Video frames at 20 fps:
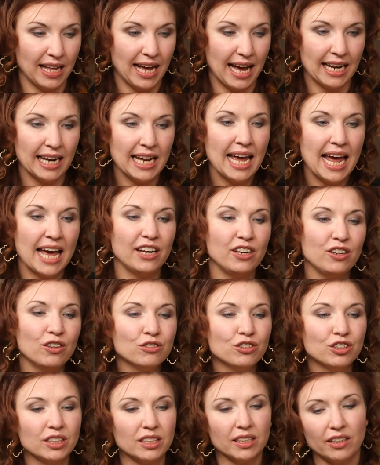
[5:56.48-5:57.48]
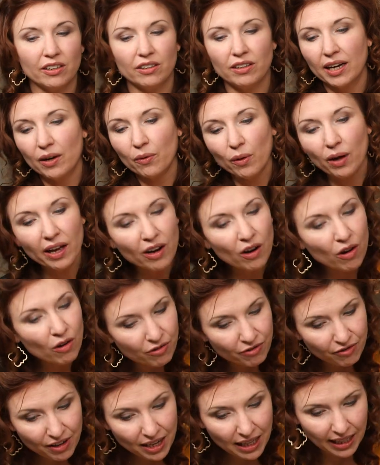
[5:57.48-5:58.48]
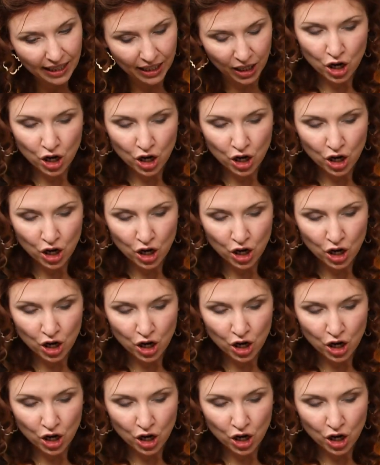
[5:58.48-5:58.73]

the Word and answer questions live